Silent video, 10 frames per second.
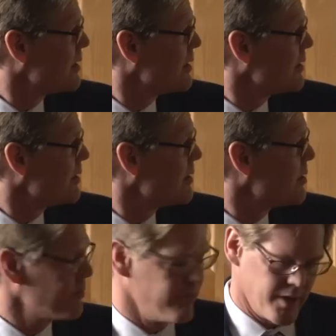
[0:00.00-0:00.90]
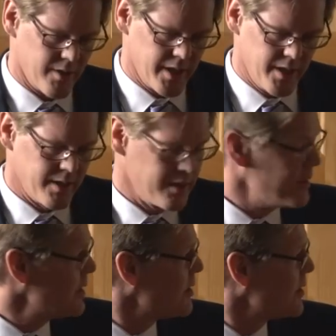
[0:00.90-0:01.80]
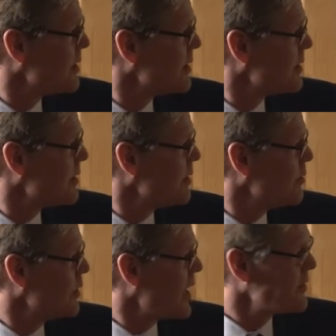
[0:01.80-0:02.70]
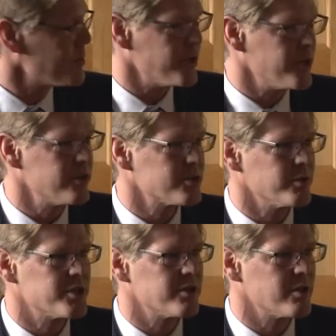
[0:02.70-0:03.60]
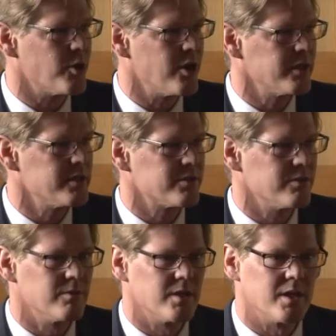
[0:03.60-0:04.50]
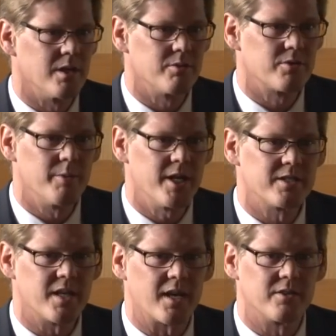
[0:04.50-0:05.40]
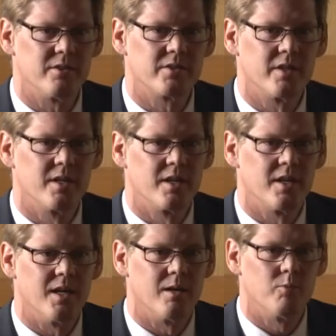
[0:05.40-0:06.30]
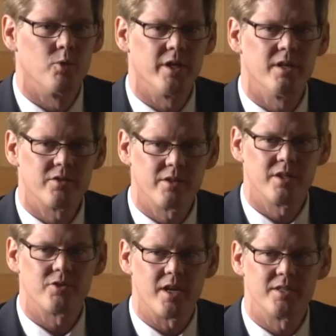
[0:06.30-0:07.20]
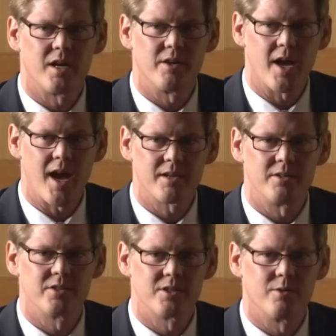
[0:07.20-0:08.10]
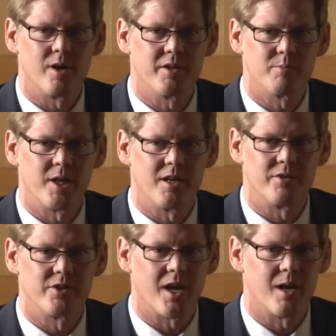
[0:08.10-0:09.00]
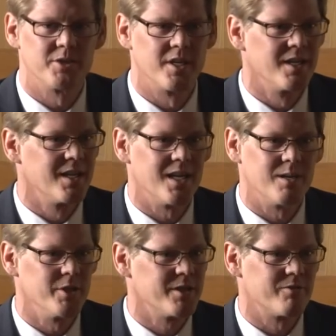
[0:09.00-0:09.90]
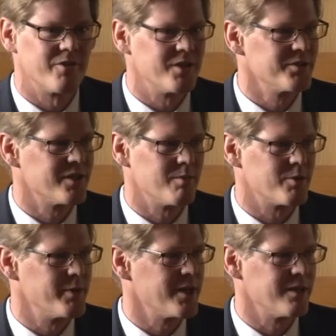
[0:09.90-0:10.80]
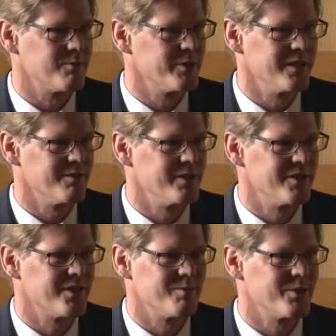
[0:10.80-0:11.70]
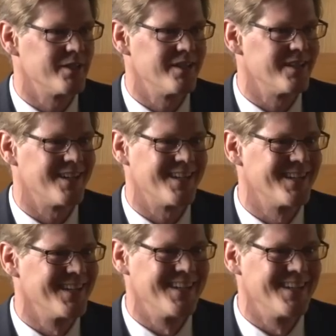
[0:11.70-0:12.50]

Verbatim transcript: uh, varied their we had them rehearse. We turned them all into uh, tremendous actors. Um, we initially tried to hire actors to go out and apply for jobs, uh, but they were far too temperamental. We, we simply, uh,